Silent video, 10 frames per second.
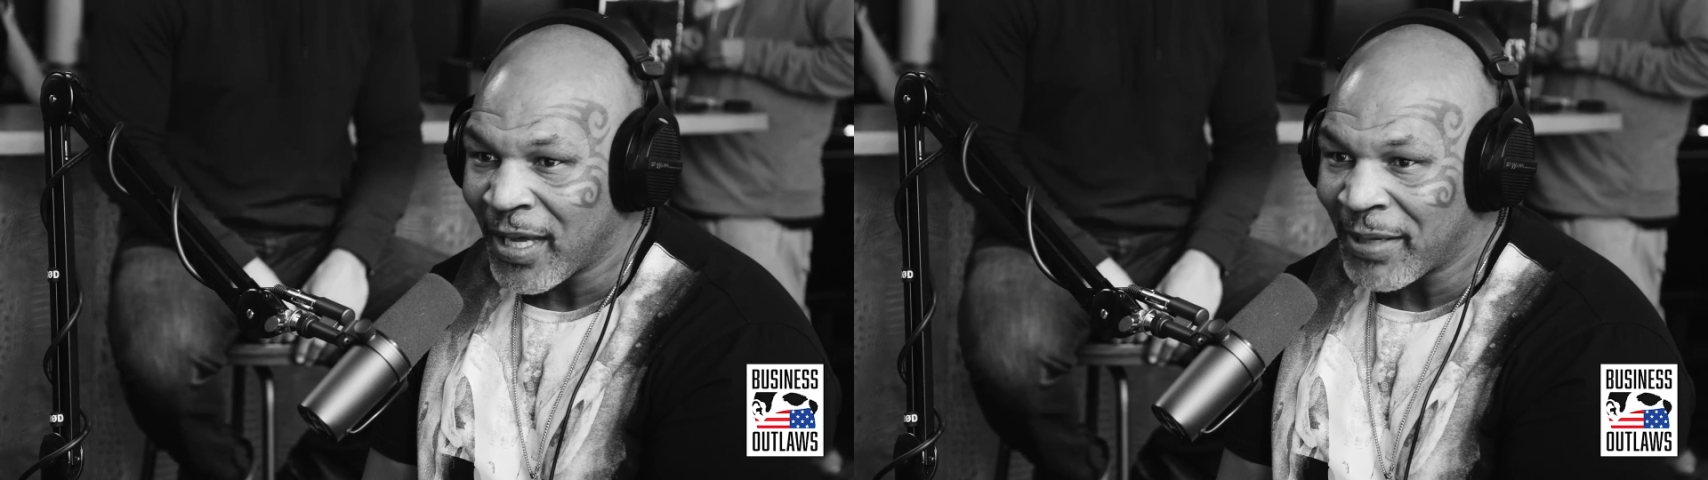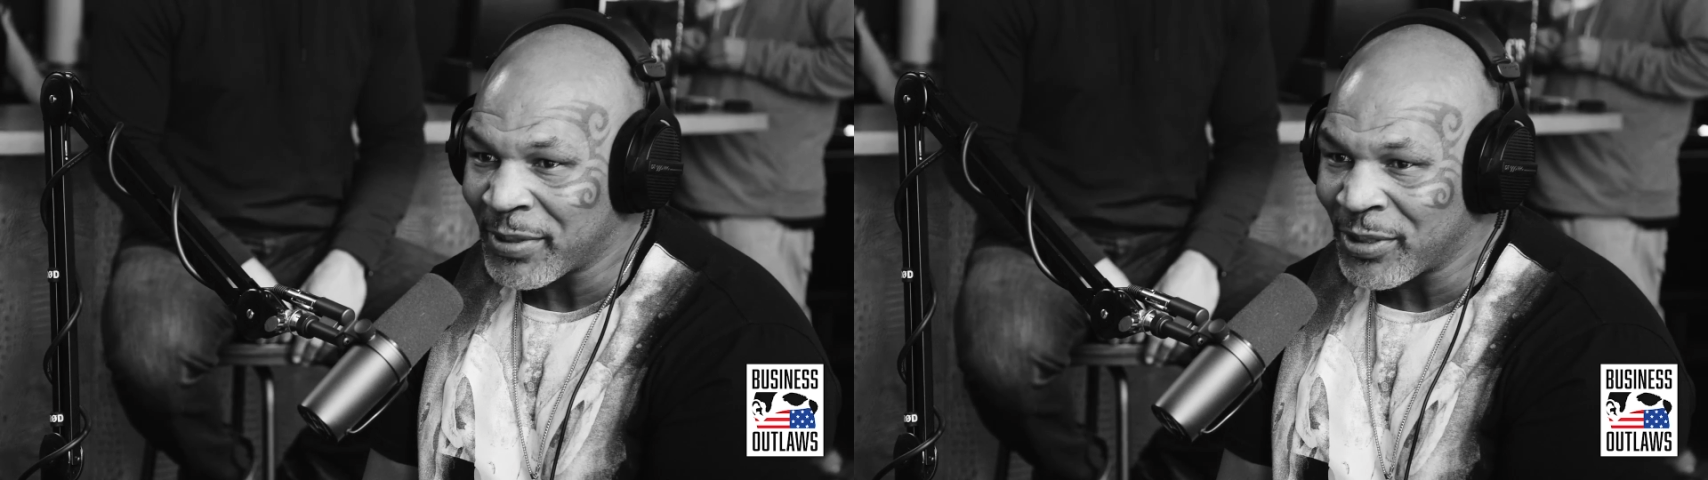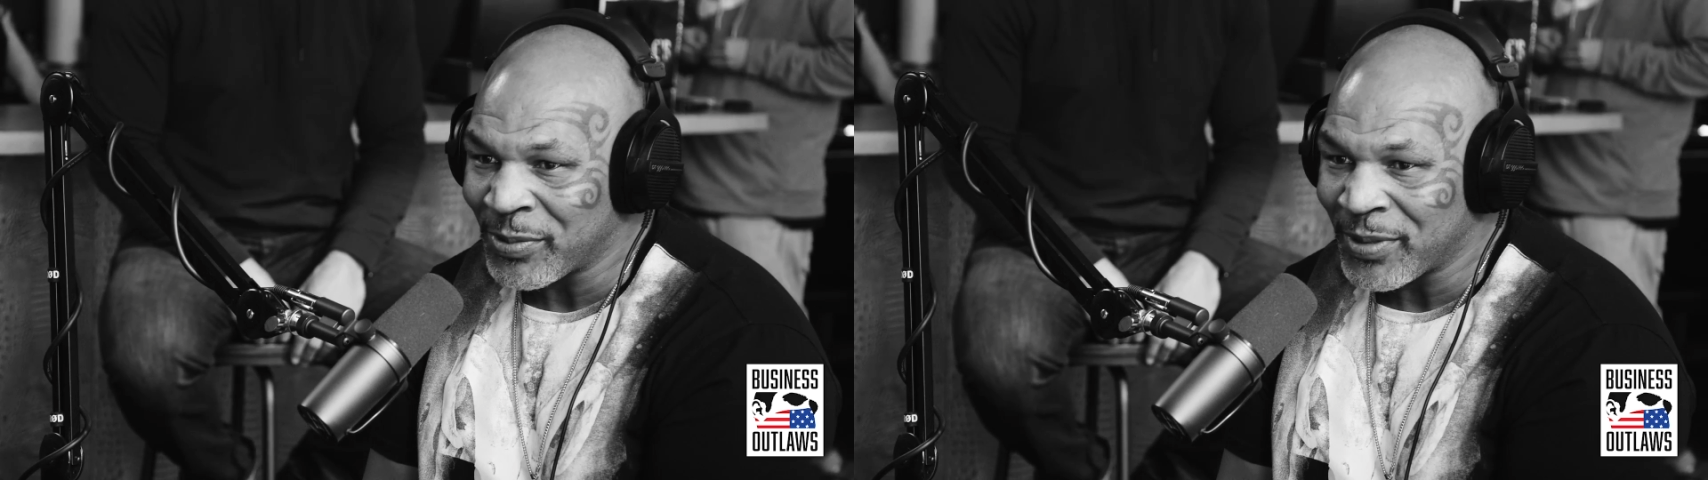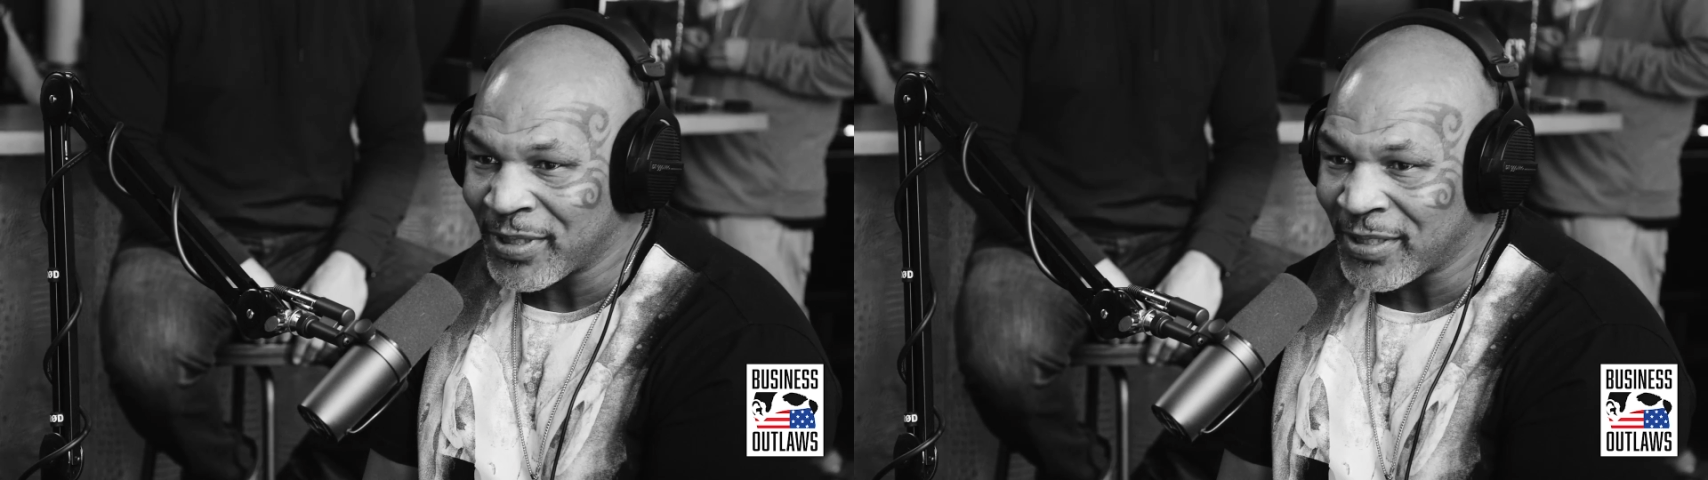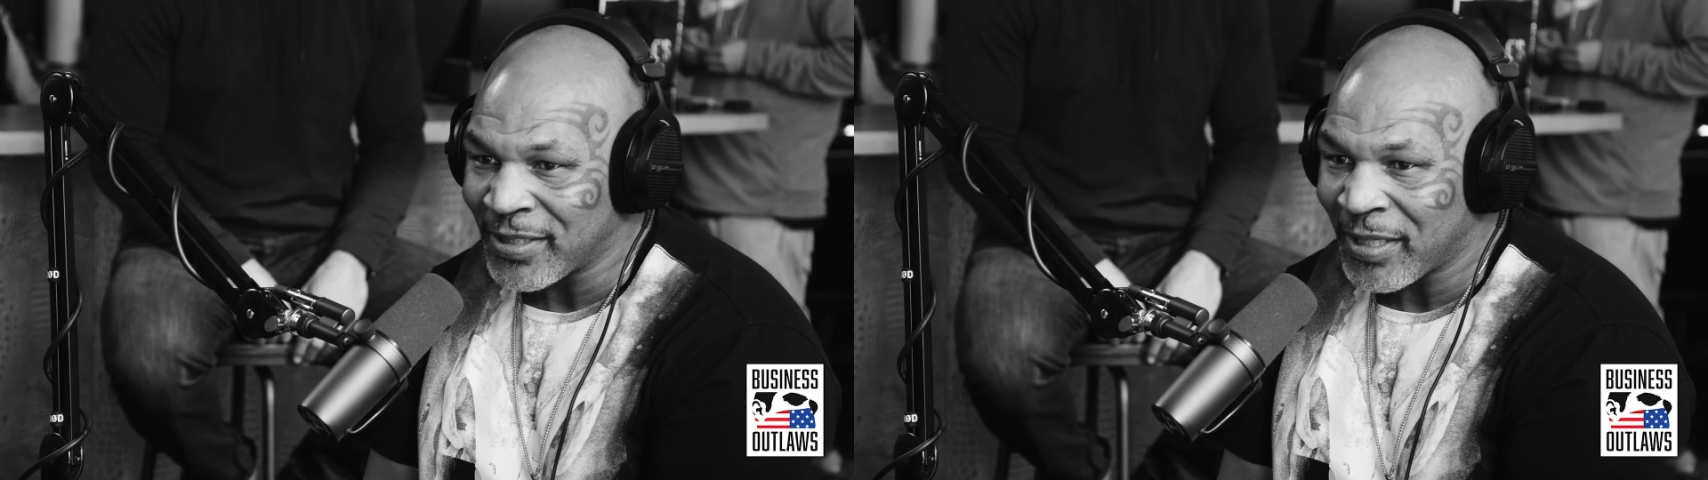I've been doing
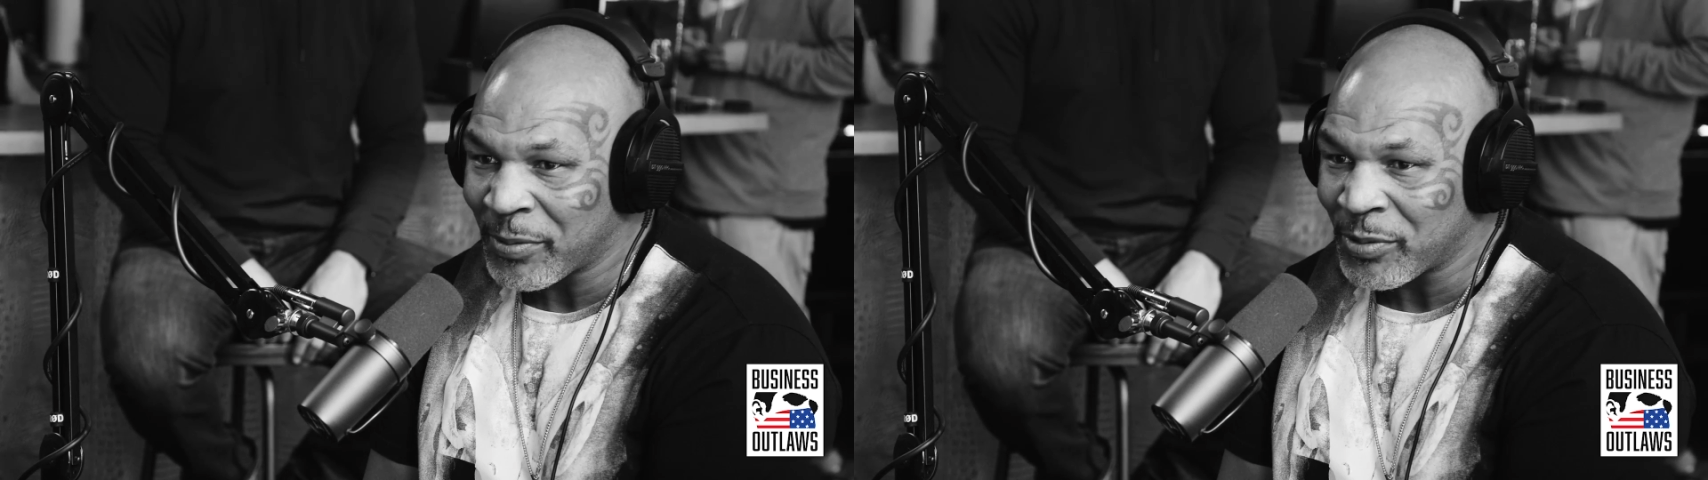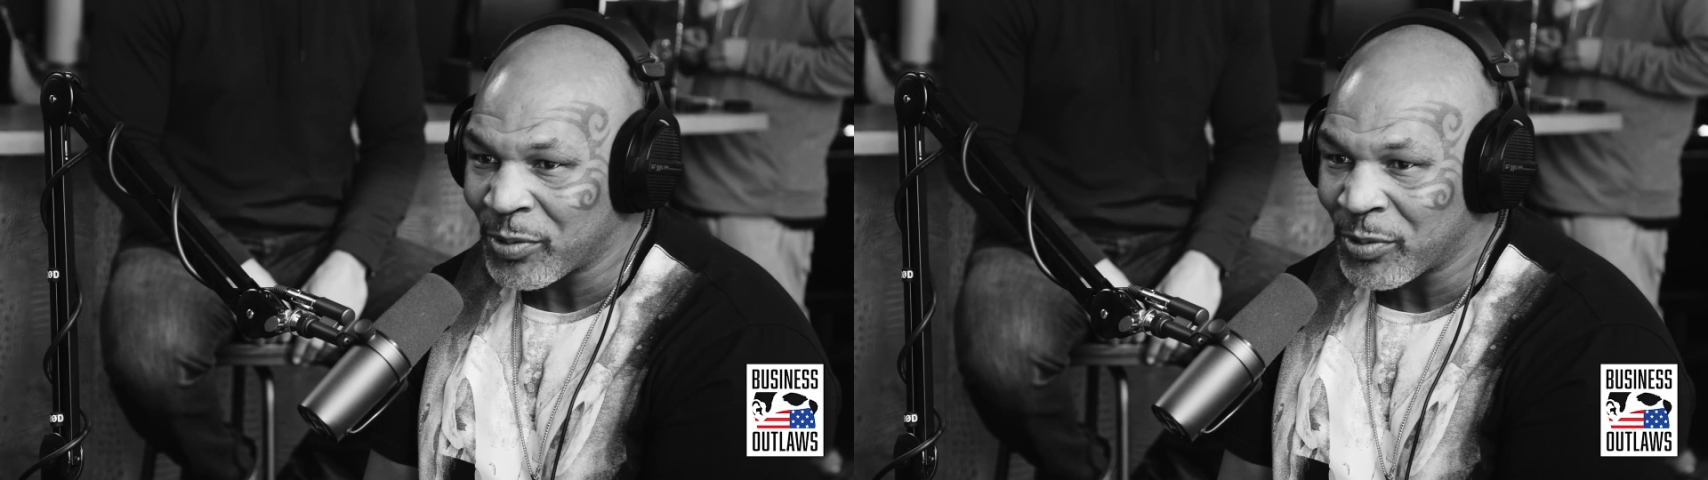this since I was